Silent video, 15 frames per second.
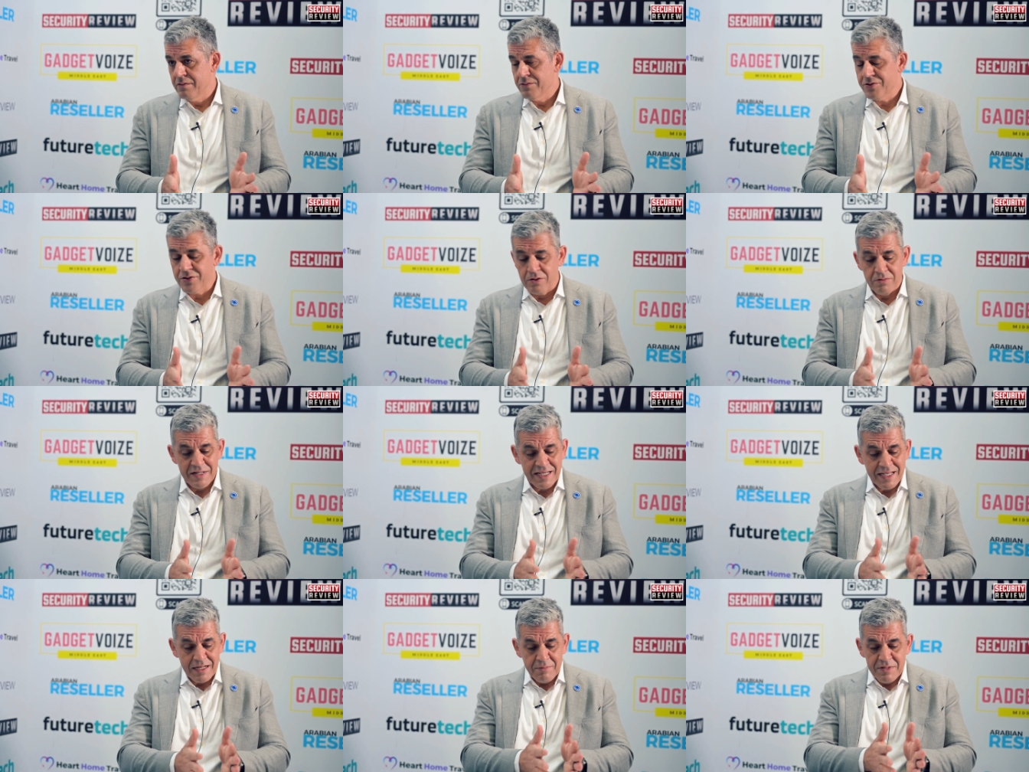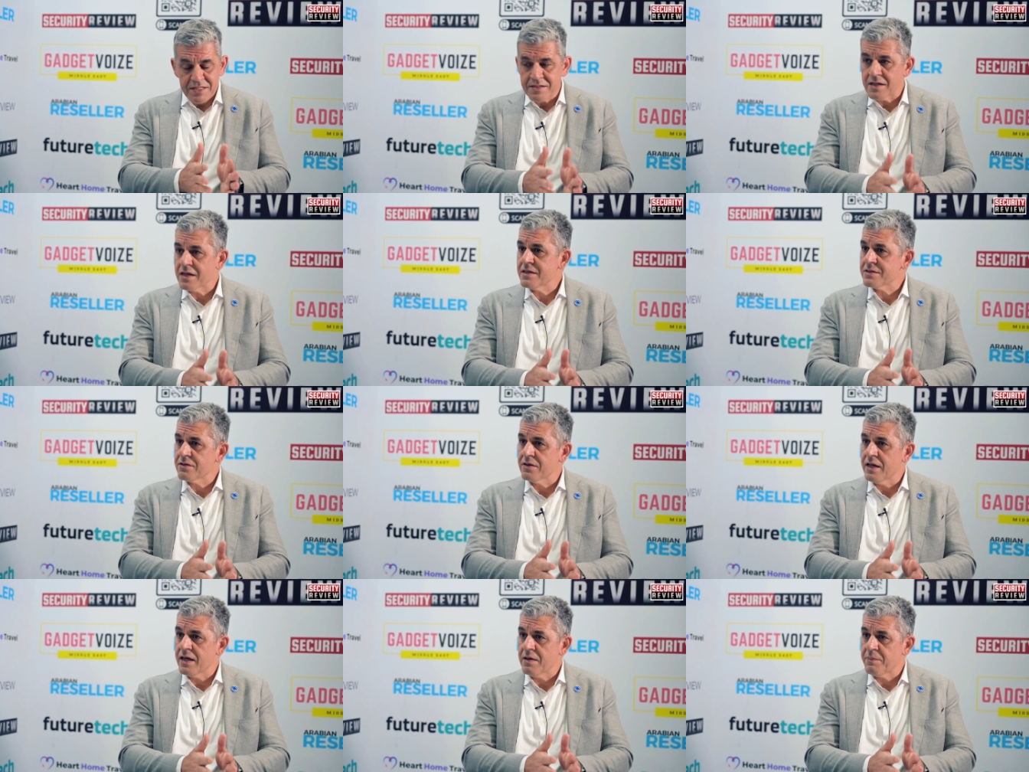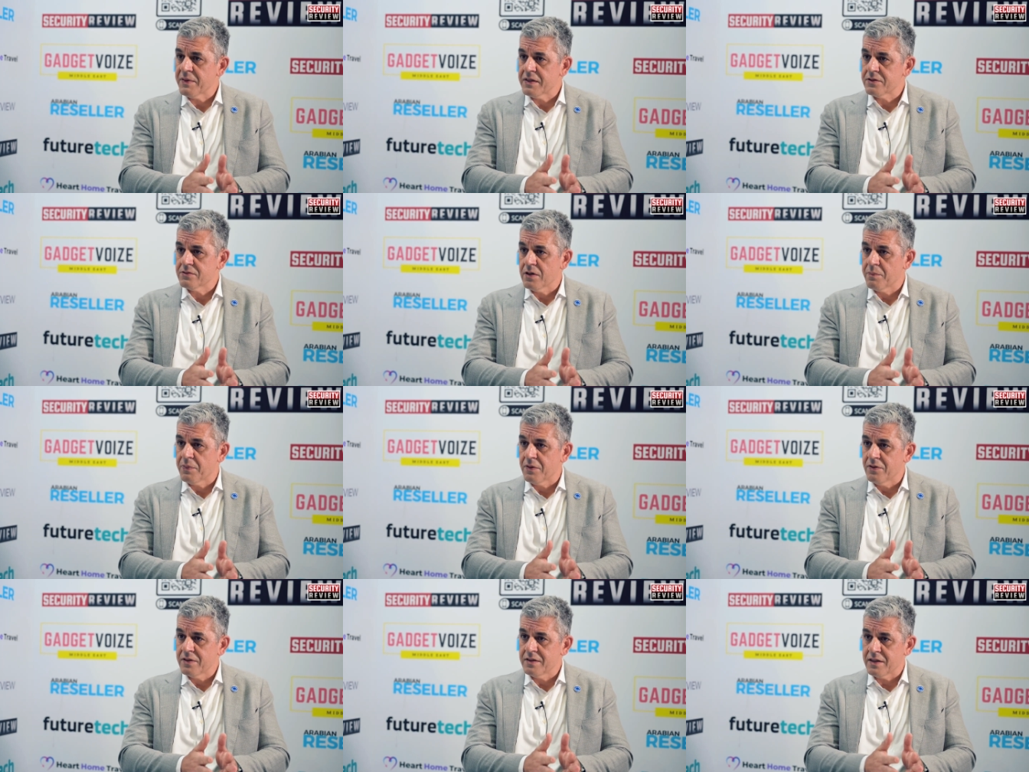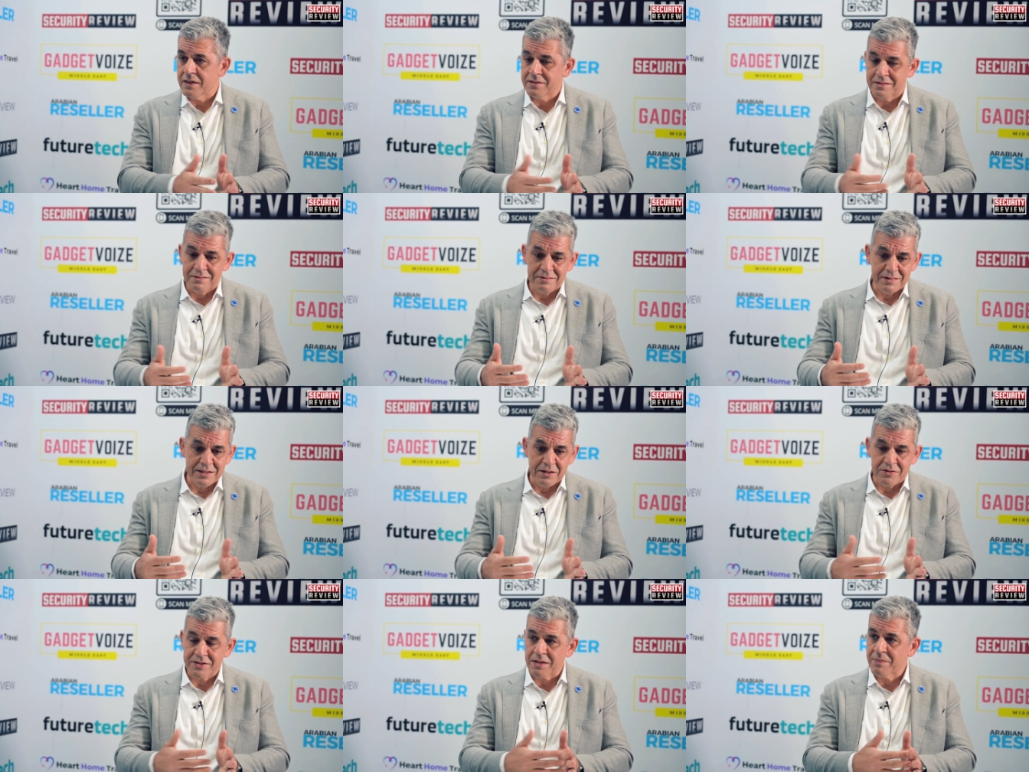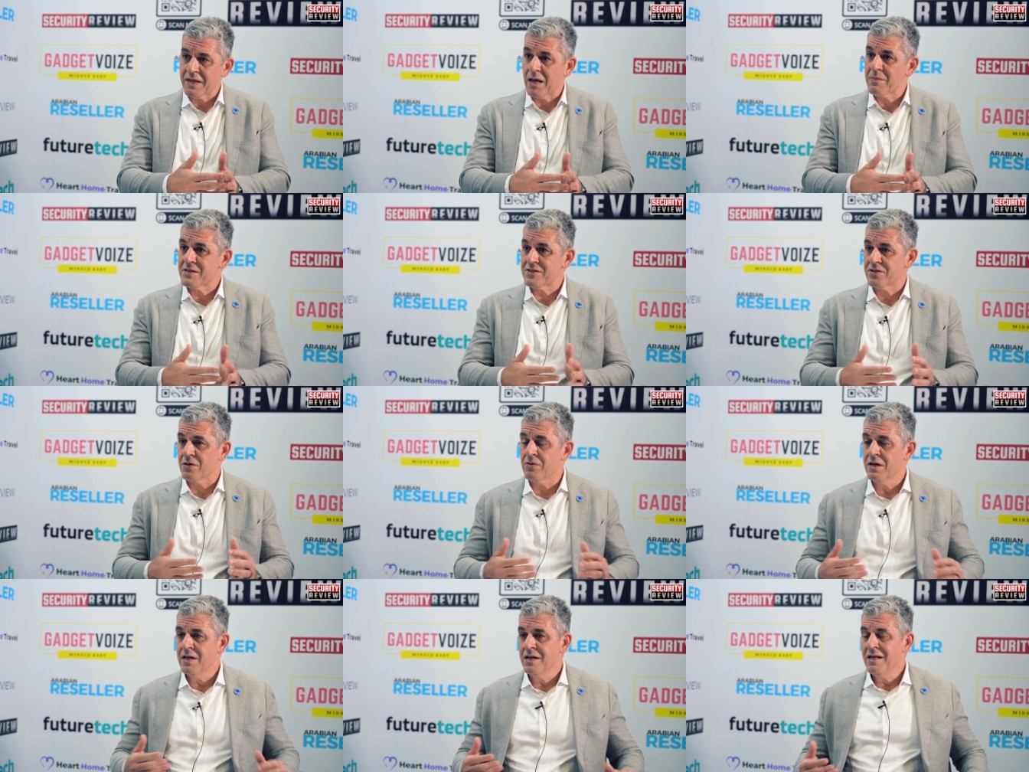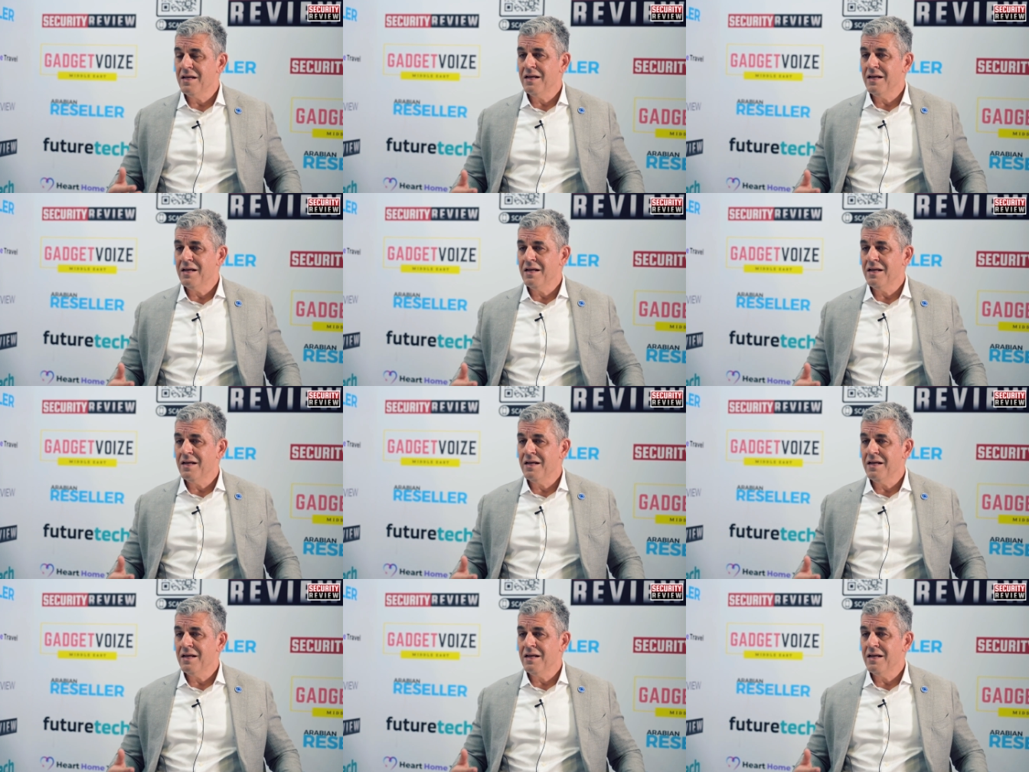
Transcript: So again, a mistake is going to happen to a point that, you know, something happens. So